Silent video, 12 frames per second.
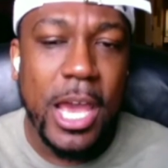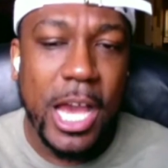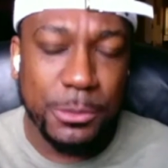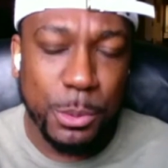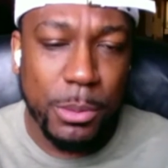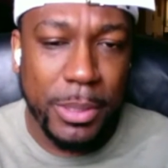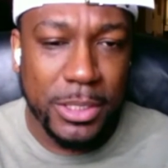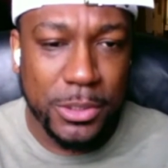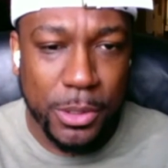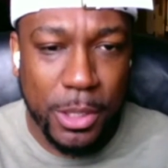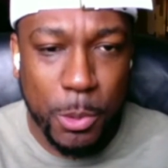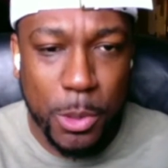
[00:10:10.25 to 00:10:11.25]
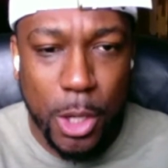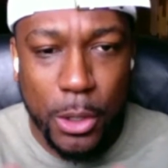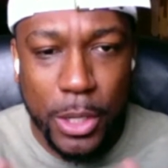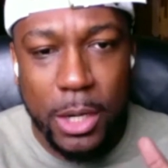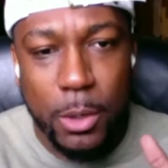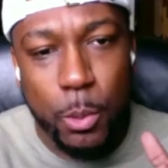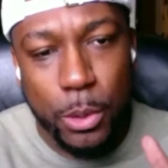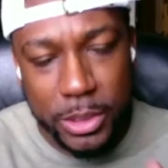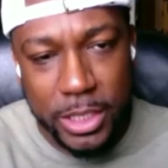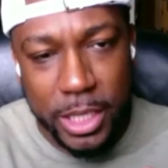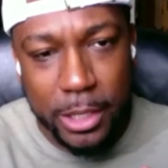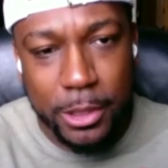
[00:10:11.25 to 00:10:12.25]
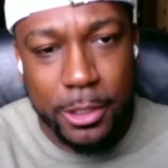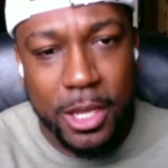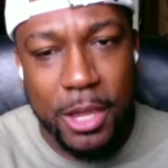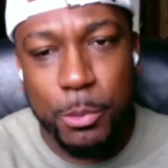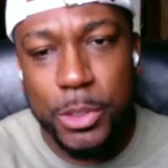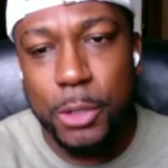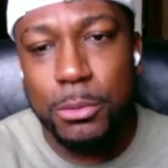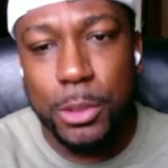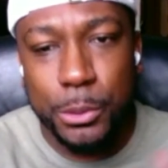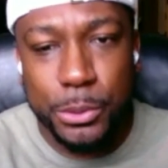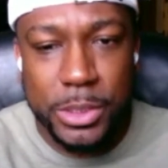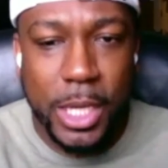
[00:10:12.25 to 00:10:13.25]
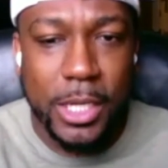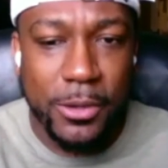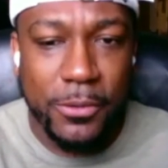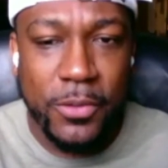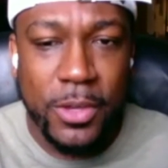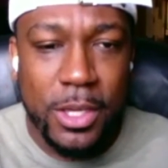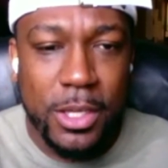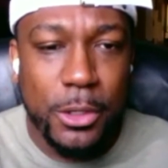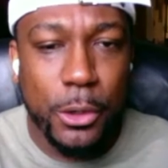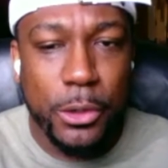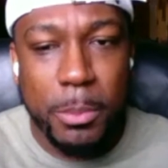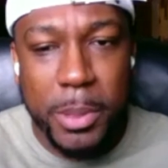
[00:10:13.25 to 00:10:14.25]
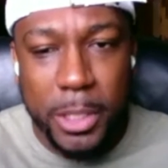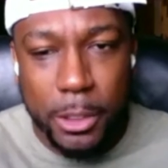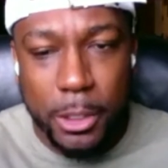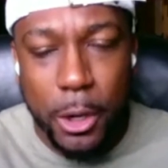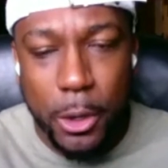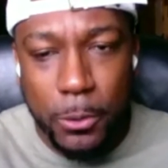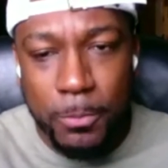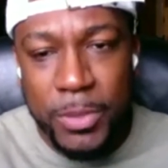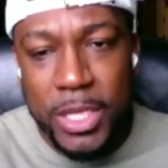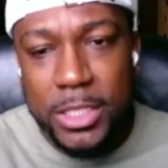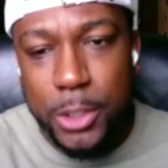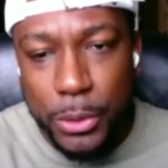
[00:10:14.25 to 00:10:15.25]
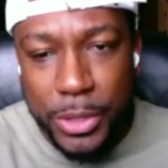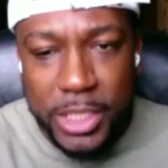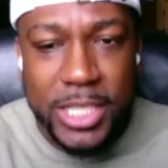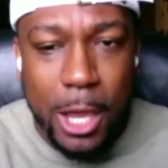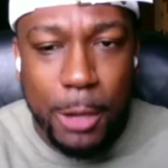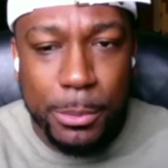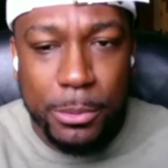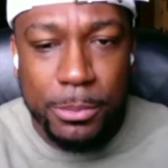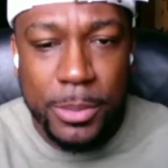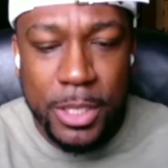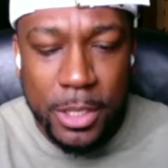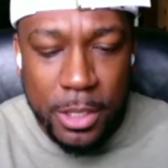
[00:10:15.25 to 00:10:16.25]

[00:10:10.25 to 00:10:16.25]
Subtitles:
I just want to make sure that we all kind of work together and we don't lose sight of, the bigger goal. So on this album,